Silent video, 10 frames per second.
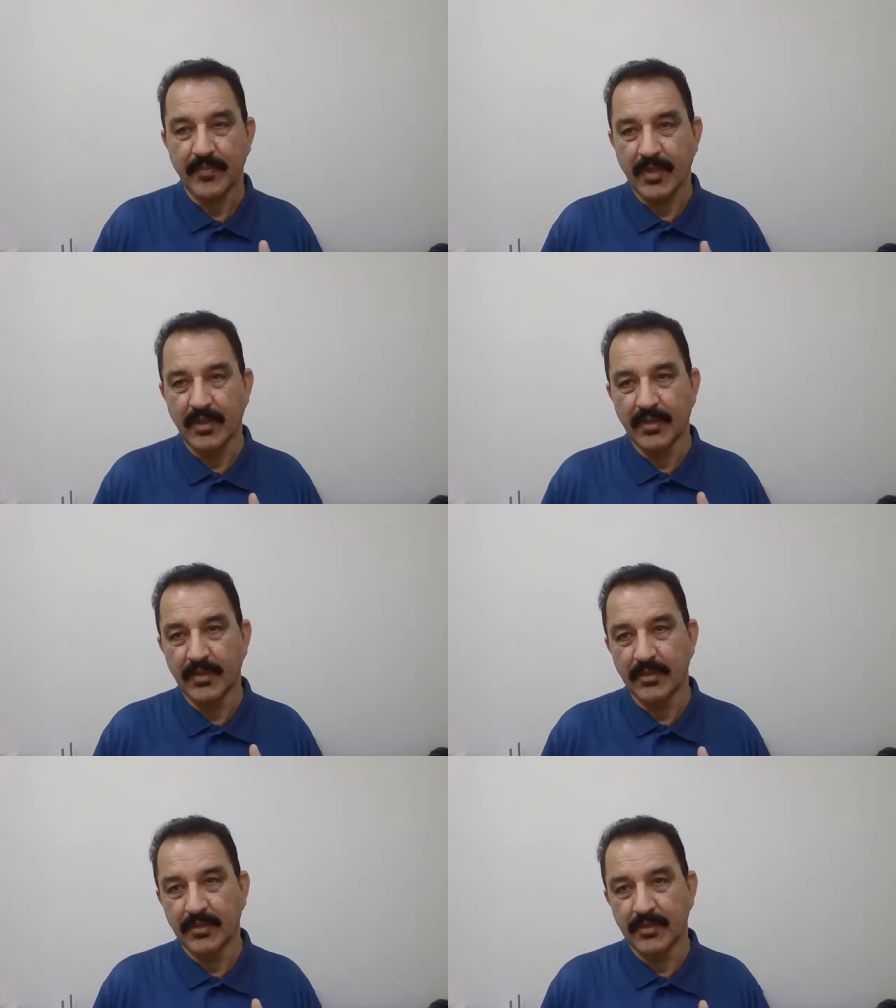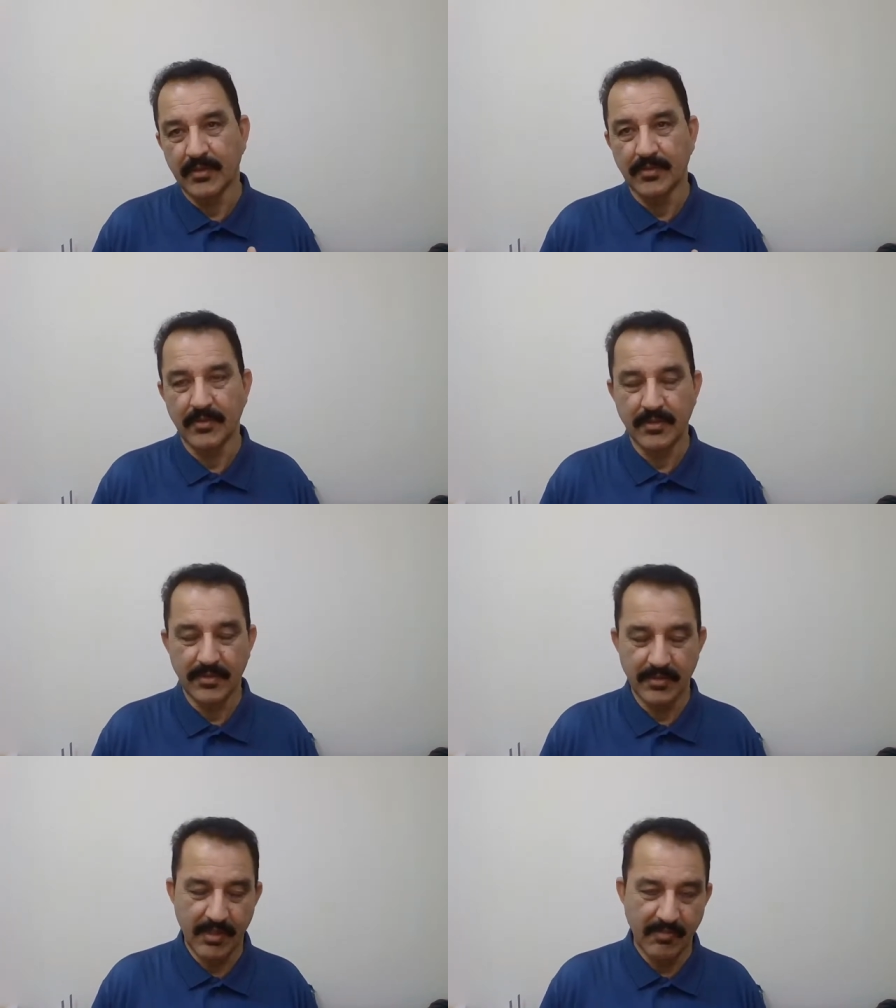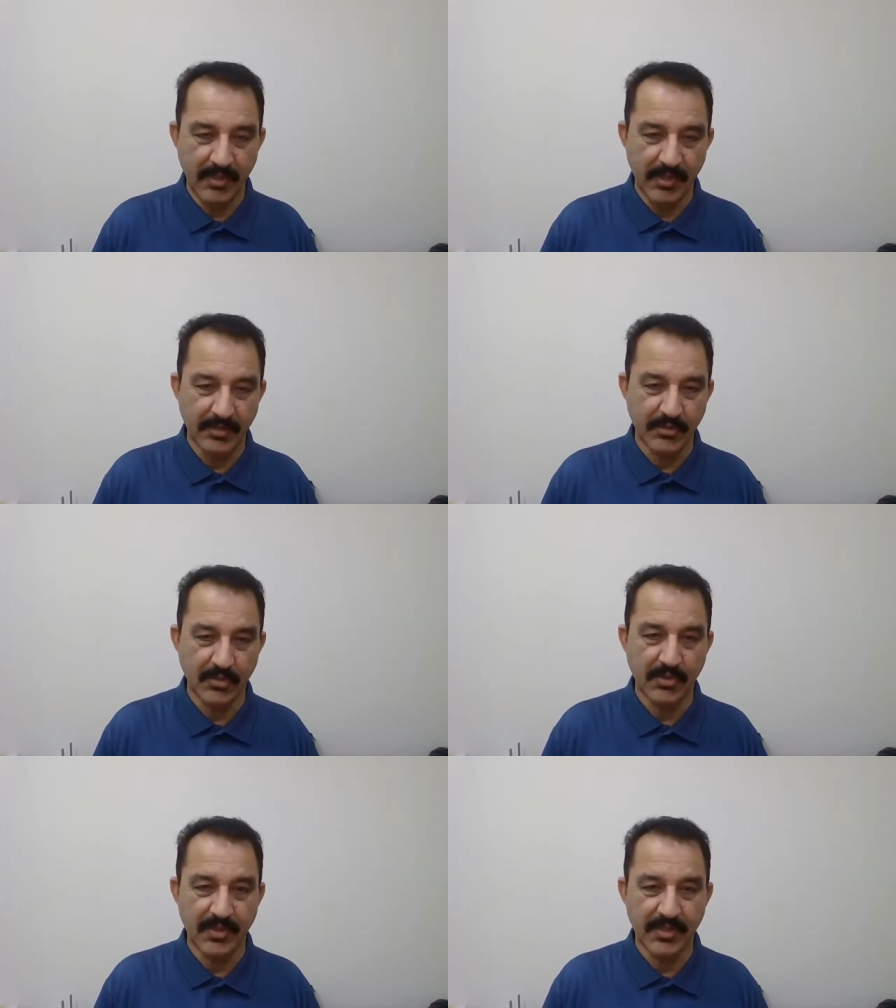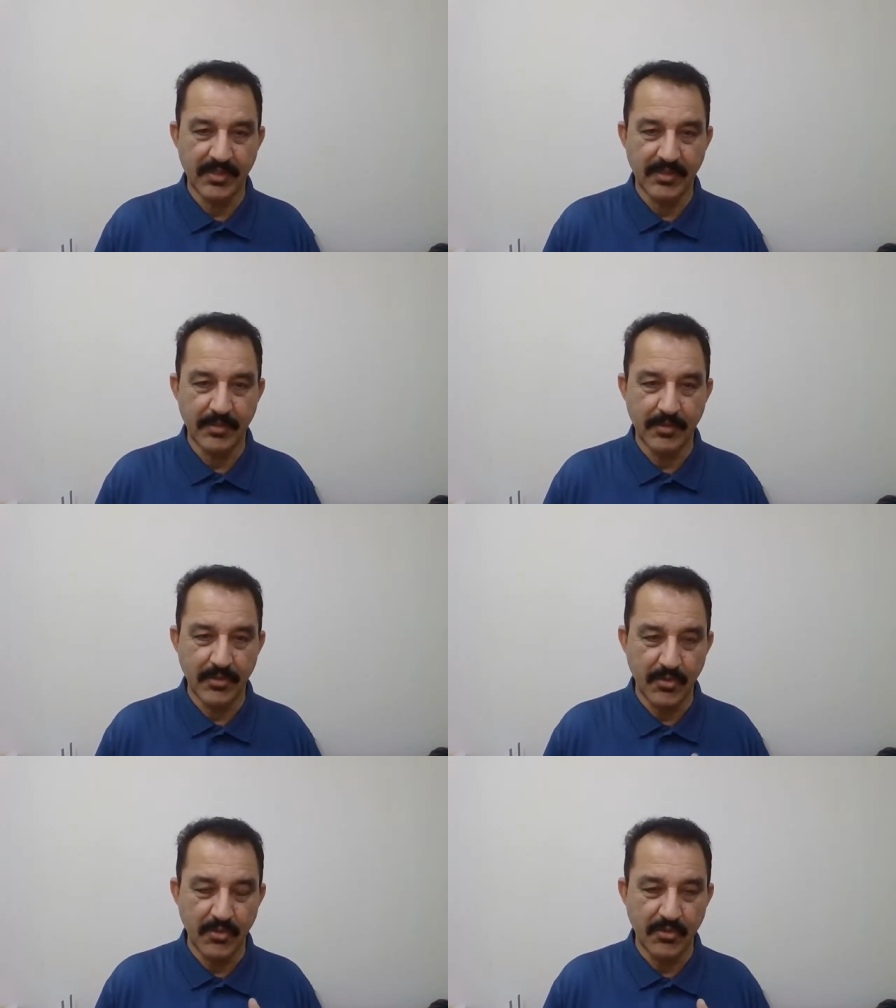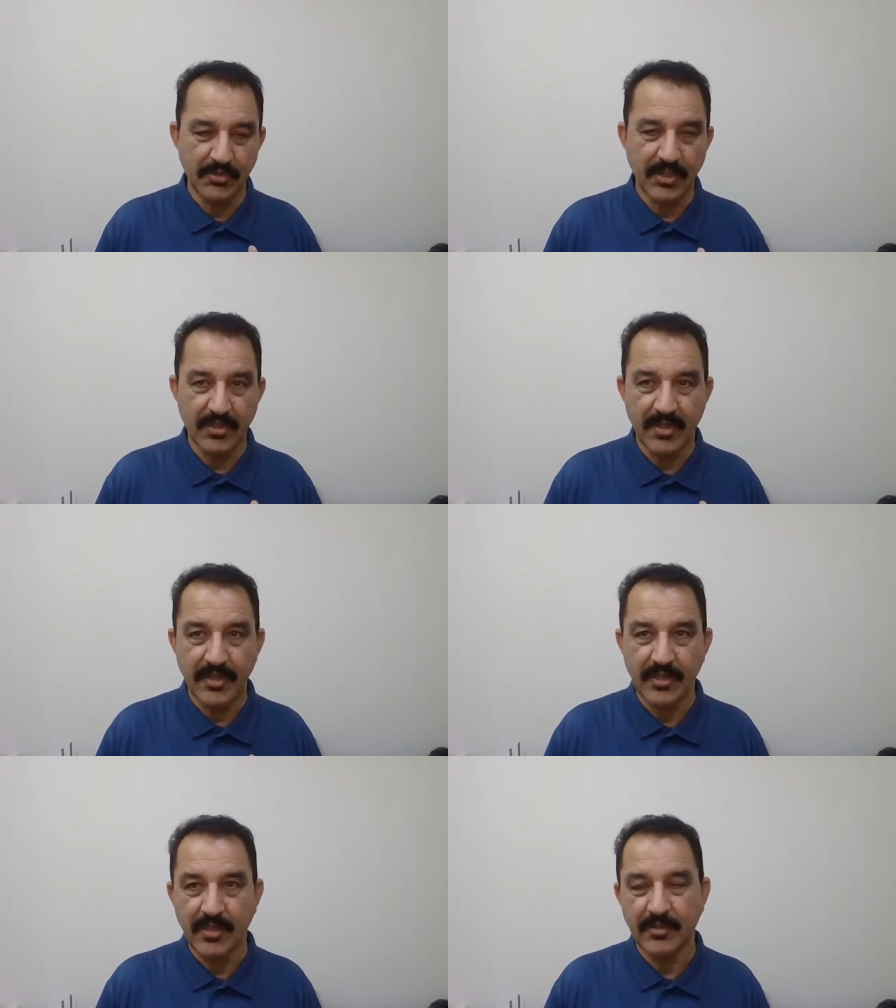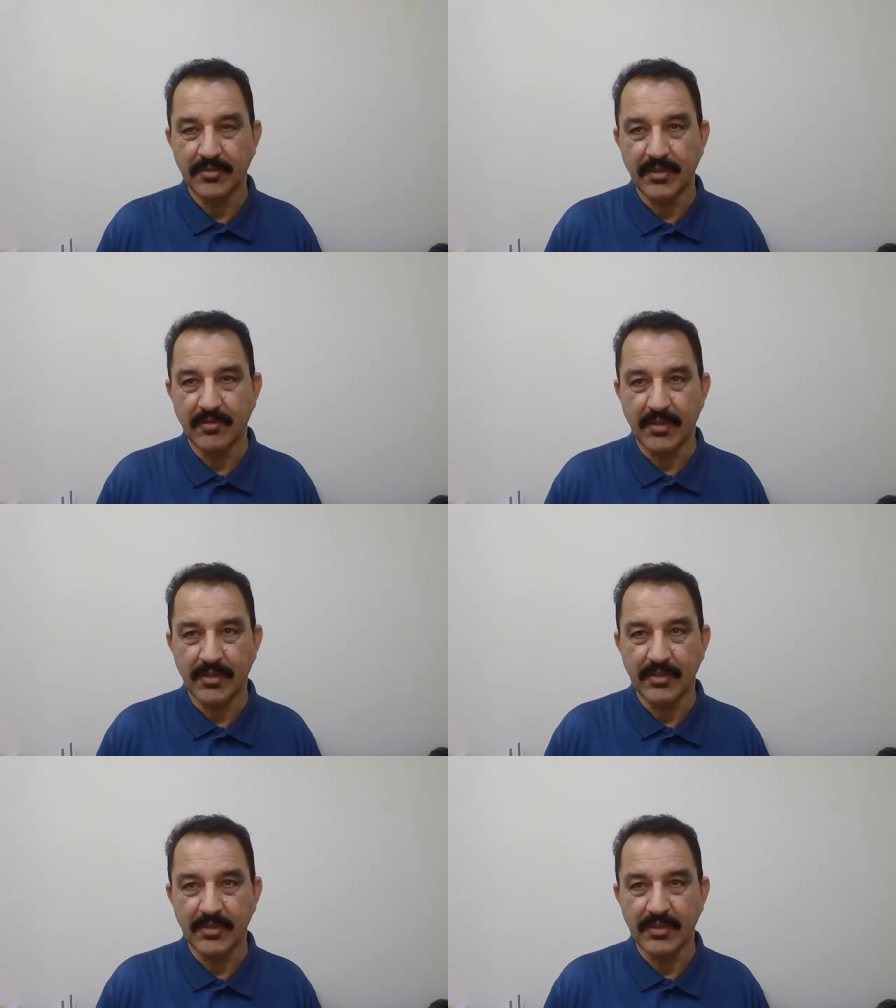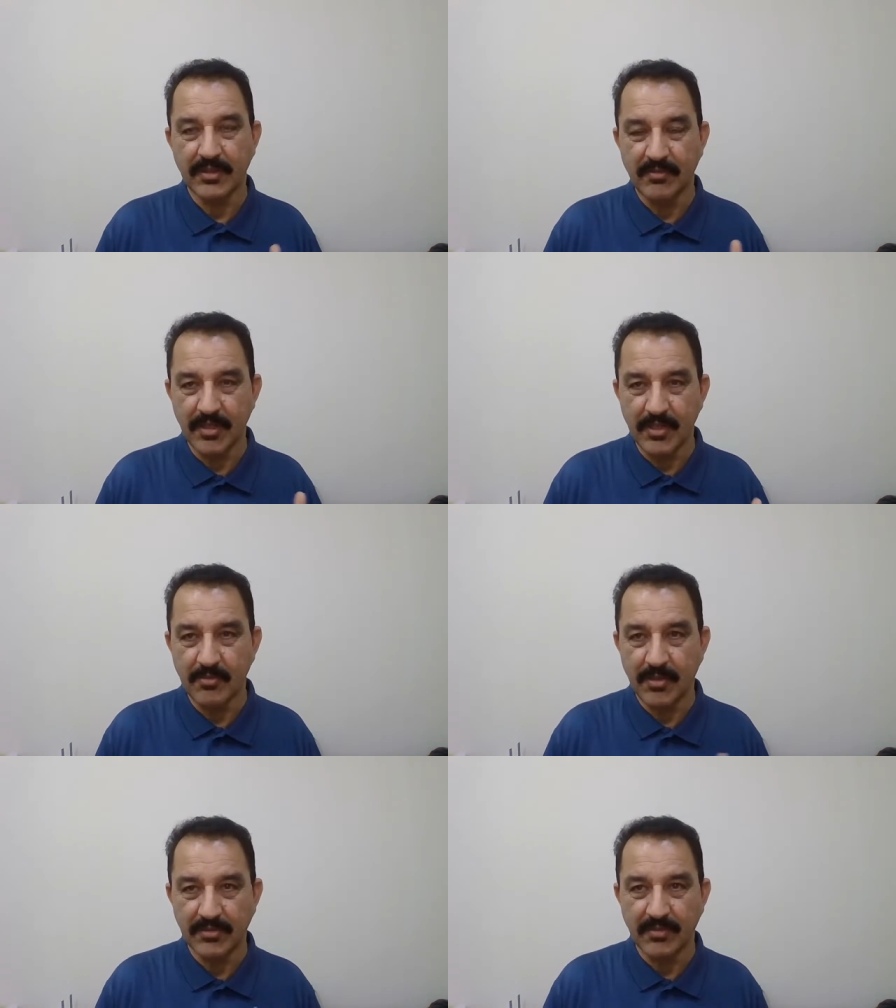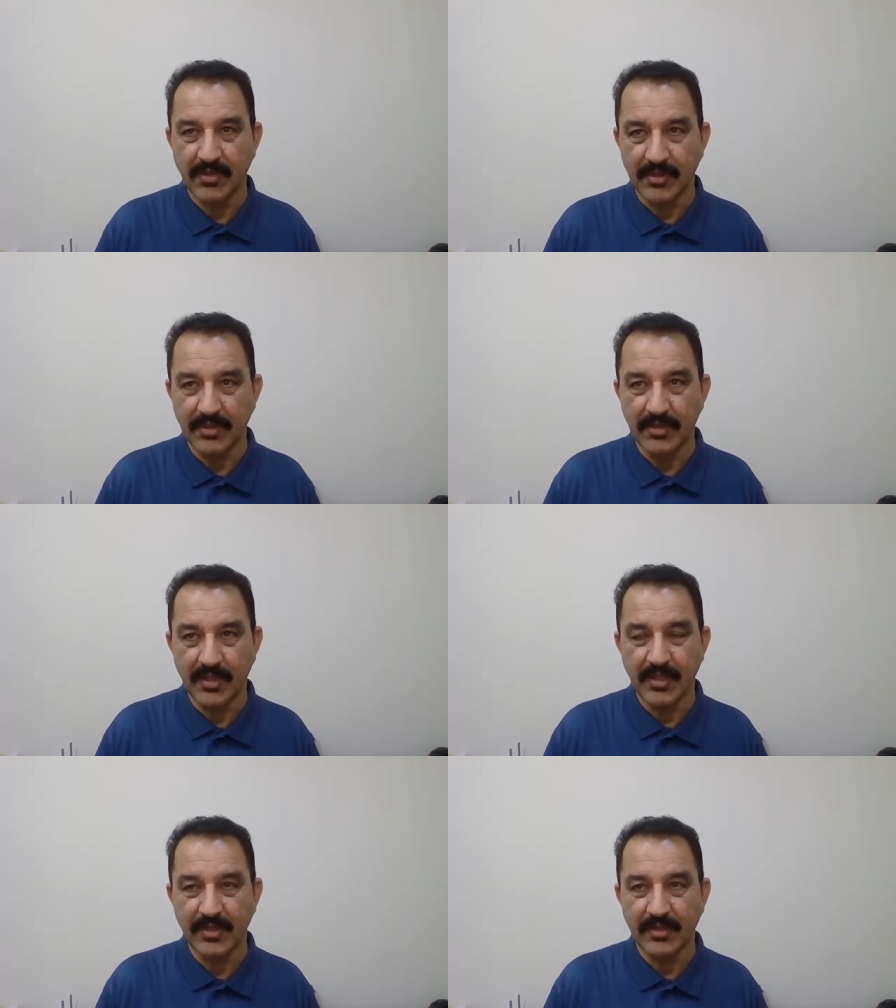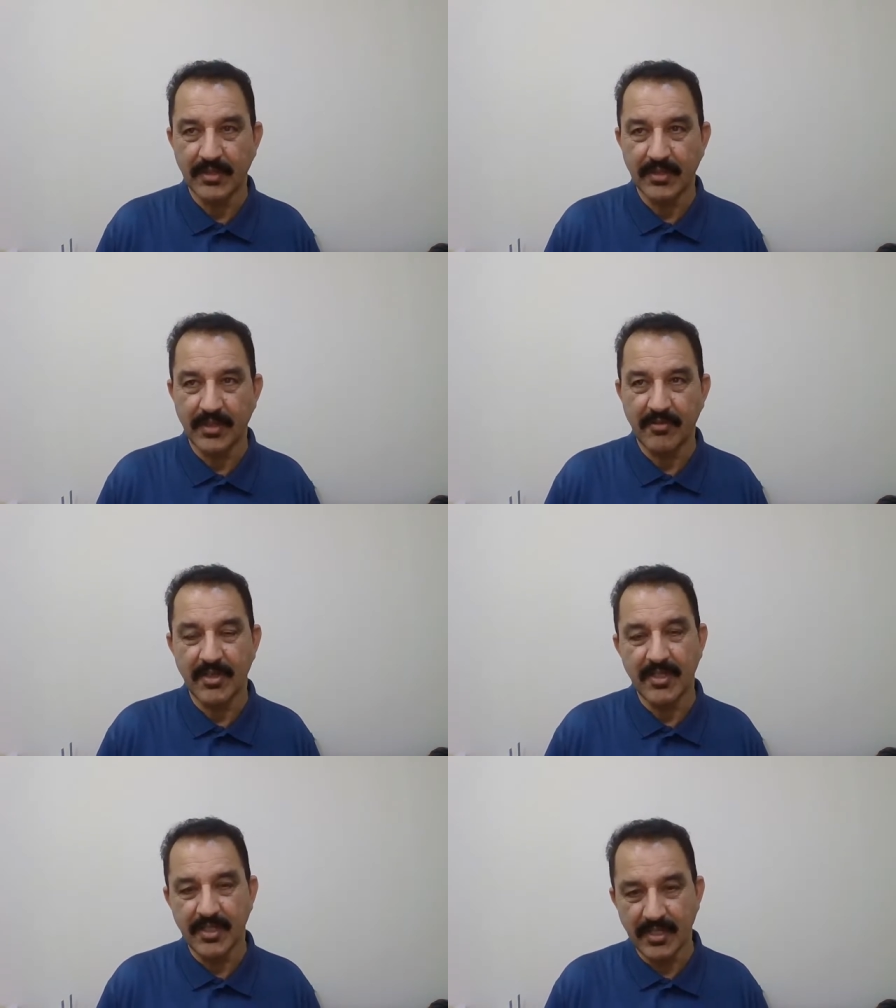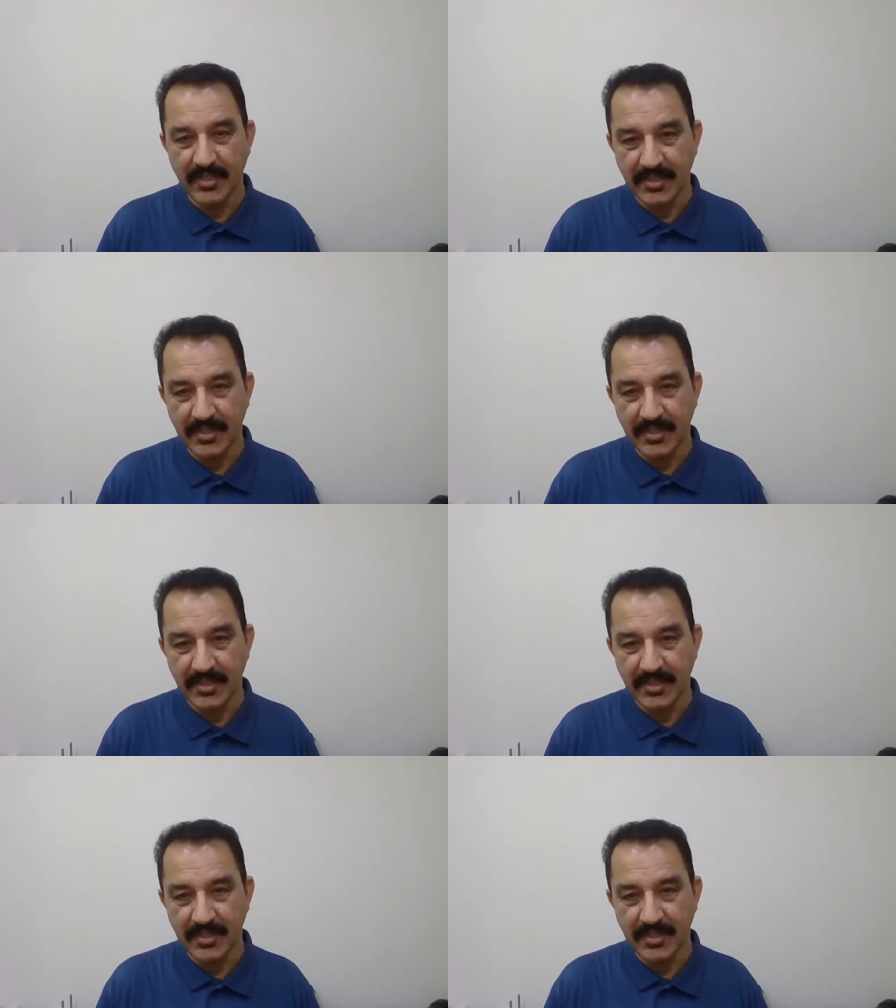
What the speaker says: level also, and due to the running of the water and the volume of the water and the gravity